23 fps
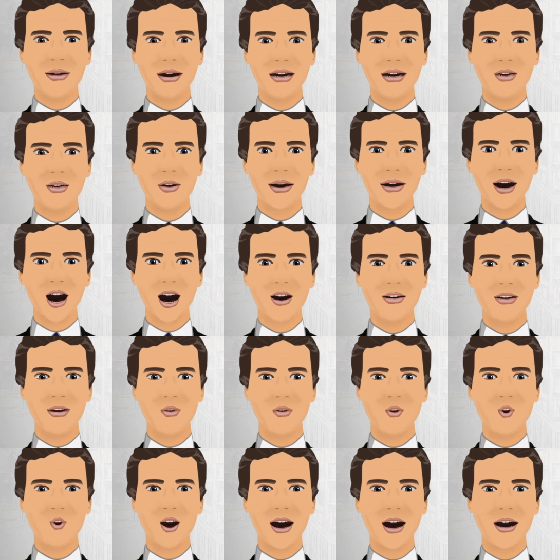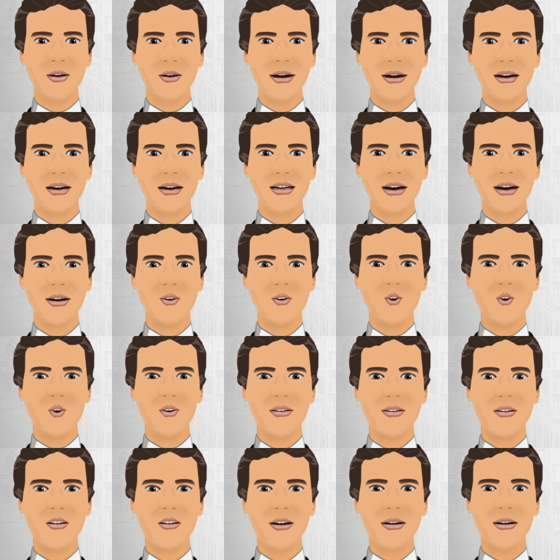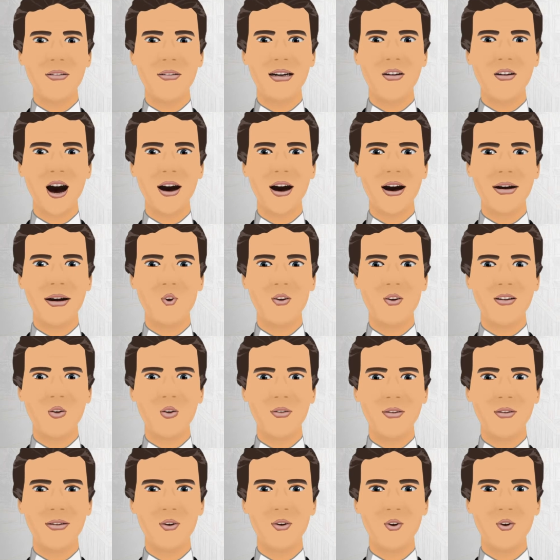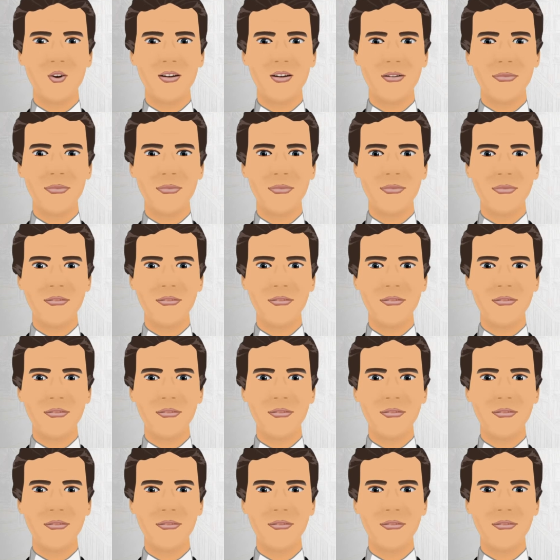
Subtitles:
as they were for the 1960 Olympics 4 years earlier.